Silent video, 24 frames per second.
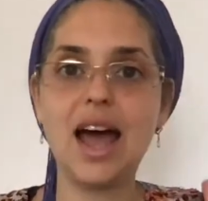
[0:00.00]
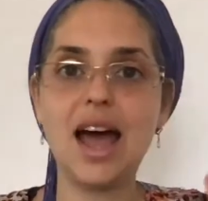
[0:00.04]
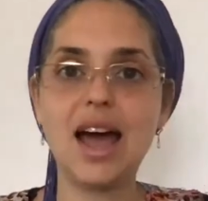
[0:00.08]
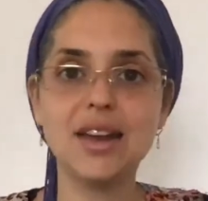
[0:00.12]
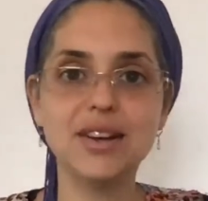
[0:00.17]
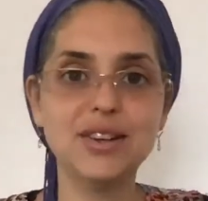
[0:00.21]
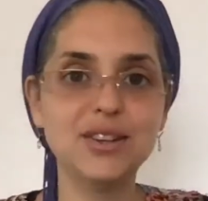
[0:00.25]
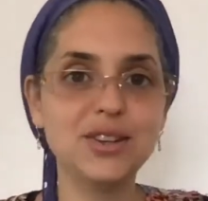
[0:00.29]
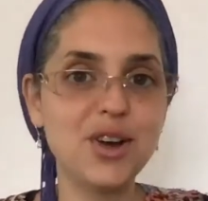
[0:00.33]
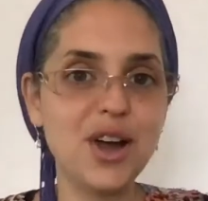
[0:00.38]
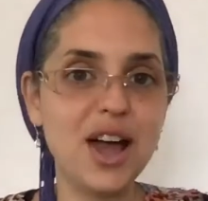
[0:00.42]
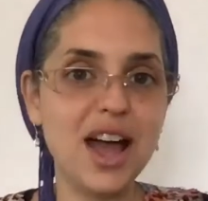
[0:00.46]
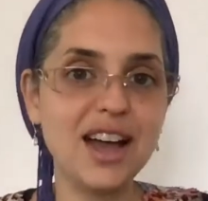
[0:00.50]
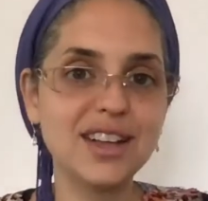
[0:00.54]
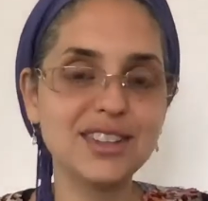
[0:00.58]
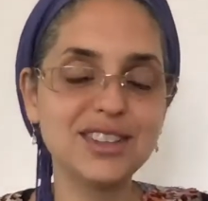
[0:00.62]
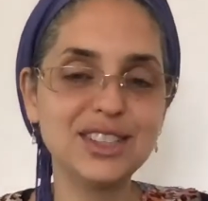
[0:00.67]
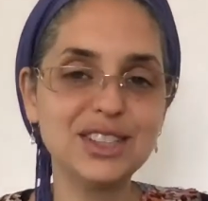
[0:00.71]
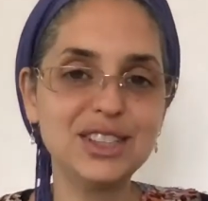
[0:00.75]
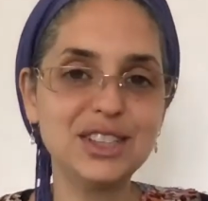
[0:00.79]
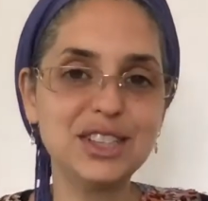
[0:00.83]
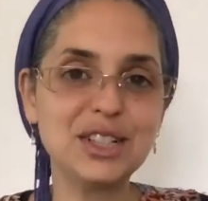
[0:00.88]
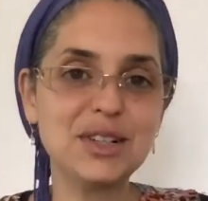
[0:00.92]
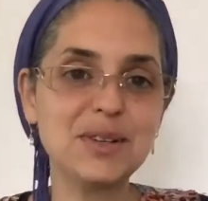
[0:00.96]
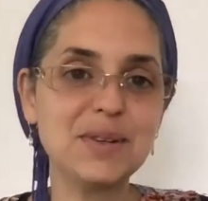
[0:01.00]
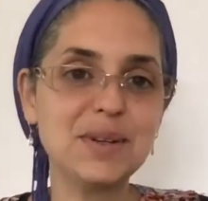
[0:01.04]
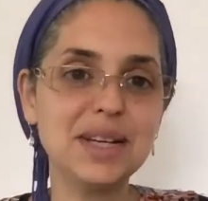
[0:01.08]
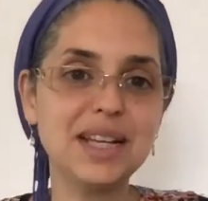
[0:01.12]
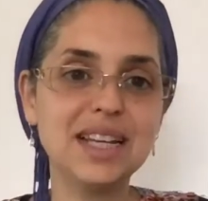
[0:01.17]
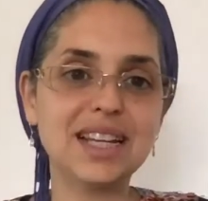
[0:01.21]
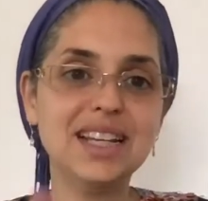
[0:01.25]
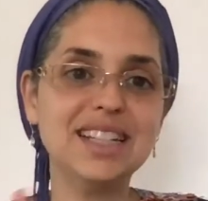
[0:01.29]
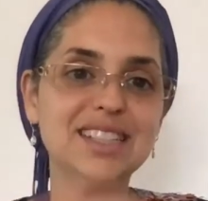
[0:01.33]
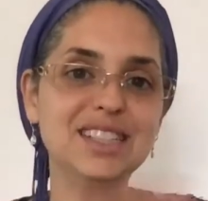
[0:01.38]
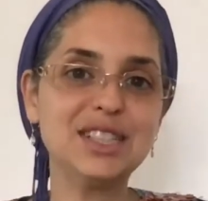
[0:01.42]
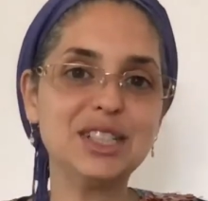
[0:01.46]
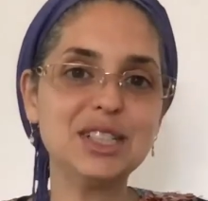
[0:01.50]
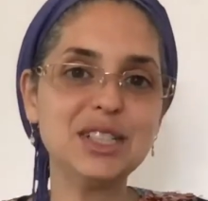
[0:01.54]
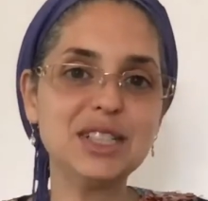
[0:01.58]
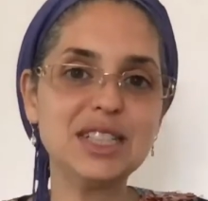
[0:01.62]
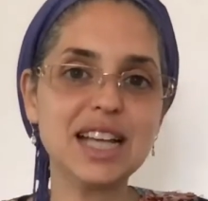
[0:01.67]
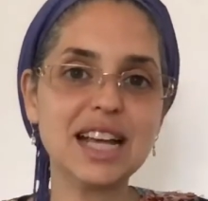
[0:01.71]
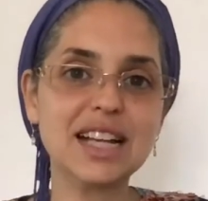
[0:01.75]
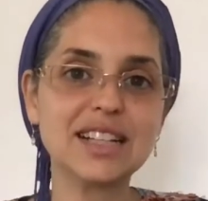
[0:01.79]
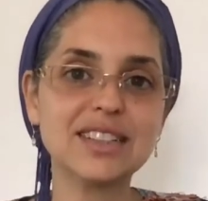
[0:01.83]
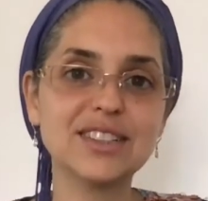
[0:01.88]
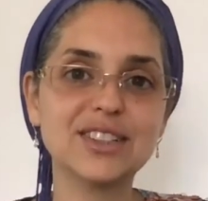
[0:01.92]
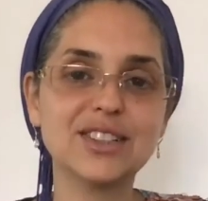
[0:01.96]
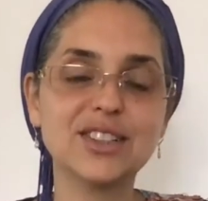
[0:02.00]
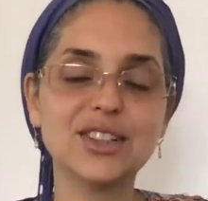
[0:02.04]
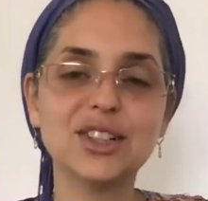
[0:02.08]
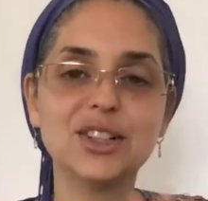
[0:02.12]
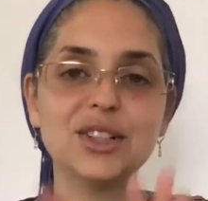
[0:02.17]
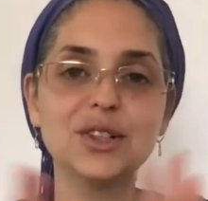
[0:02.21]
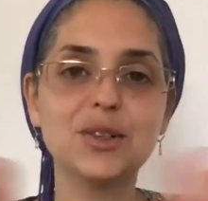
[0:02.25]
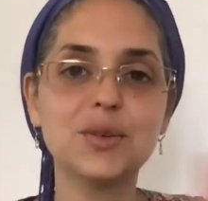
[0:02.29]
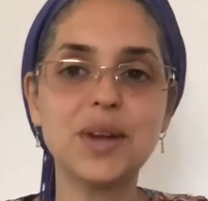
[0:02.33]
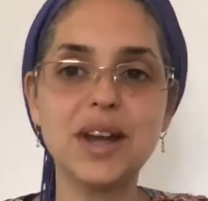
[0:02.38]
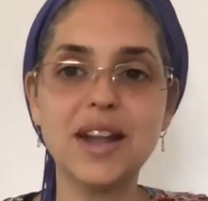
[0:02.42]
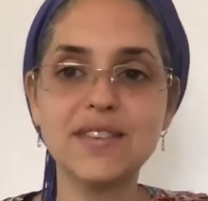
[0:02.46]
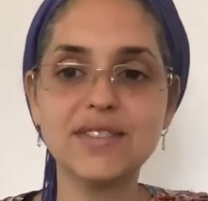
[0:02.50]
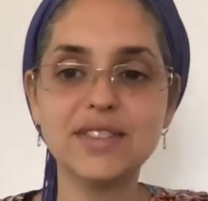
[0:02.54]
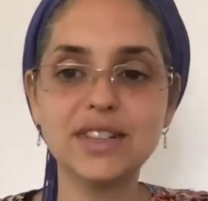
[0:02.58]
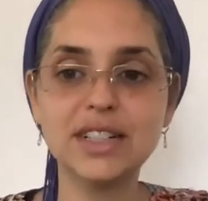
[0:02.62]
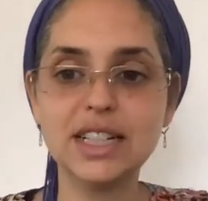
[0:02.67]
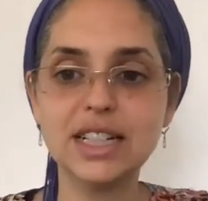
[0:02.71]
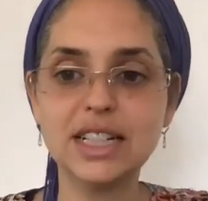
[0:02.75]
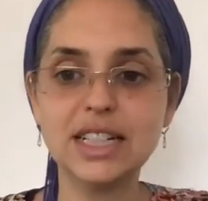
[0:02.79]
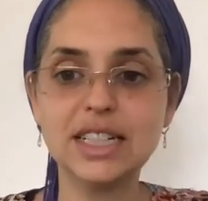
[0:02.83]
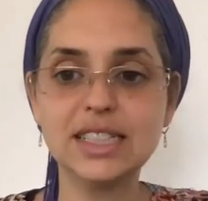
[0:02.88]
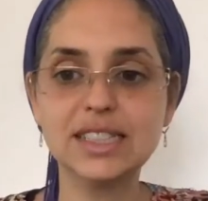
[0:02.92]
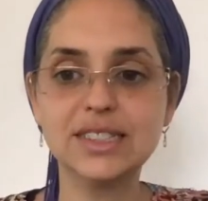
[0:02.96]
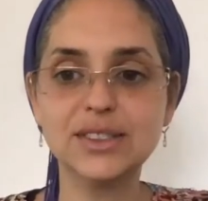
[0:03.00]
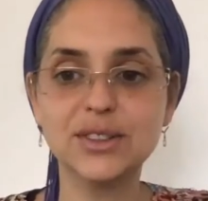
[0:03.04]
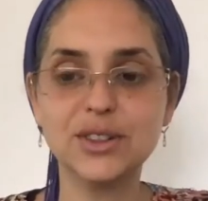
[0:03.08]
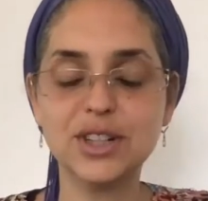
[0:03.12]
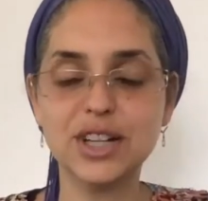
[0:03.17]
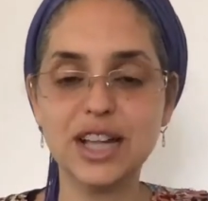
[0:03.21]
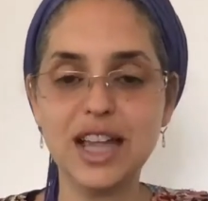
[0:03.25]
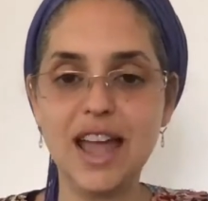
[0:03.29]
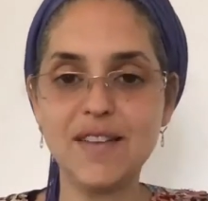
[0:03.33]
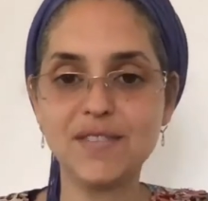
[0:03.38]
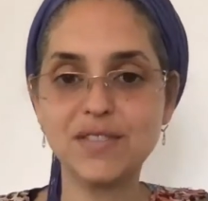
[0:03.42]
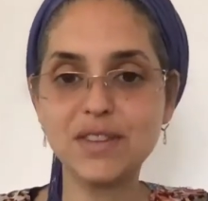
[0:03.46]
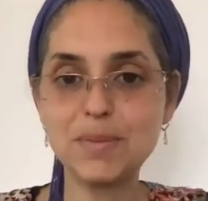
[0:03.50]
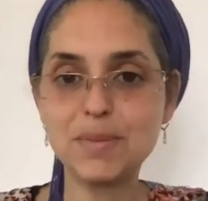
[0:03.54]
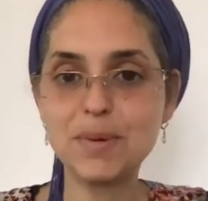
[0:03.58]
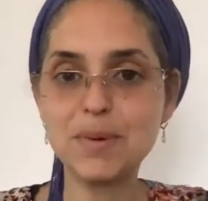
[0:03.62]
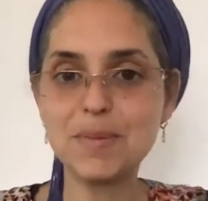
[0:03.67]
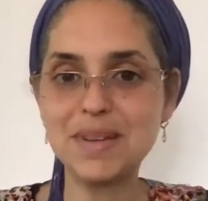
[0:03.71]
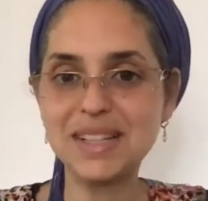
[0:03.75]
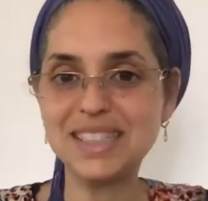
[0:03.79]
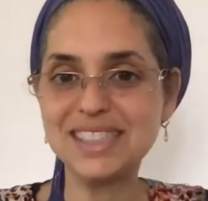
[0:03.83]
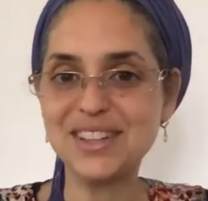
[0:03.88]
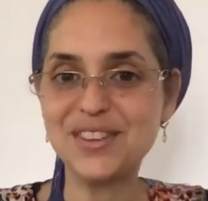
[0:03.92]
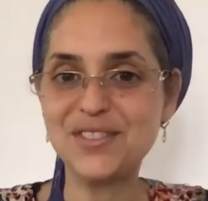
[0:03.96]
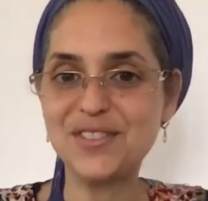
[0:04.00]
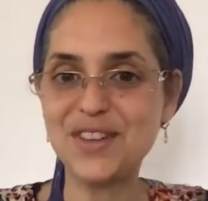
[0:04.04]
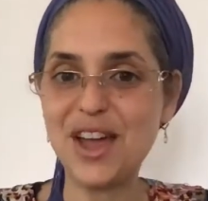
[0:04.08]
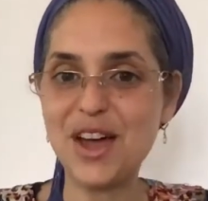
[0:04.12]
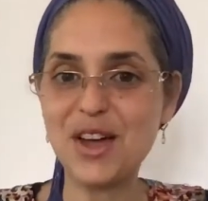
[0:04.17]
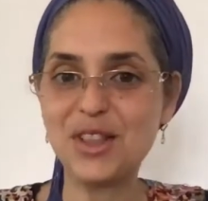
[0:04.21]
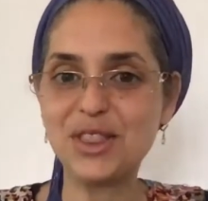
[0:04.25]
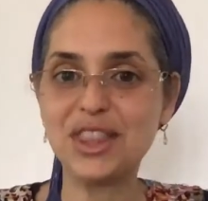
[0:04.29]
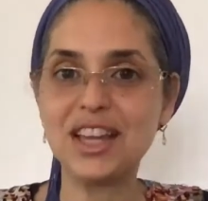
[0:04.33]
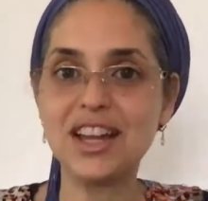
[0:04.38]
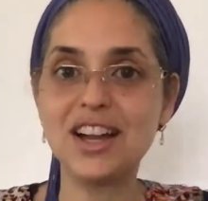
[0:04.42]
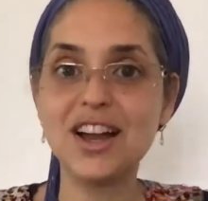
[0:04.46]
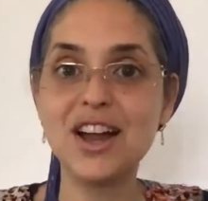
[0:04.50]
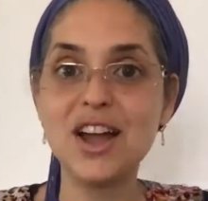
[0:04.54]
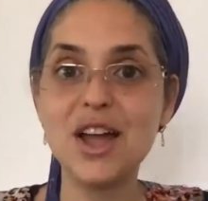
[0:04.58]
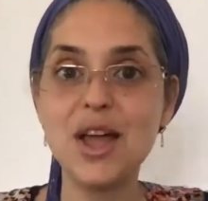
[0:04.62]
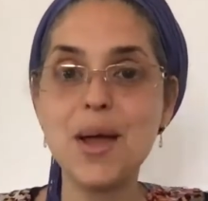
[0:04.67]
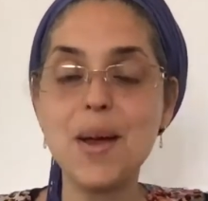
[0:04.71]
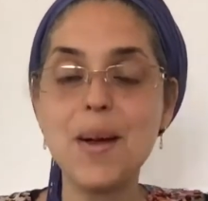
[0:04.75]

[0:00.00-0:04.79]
I don't know how to do it, it's too technical, whatever it is, or I have to put myself out there.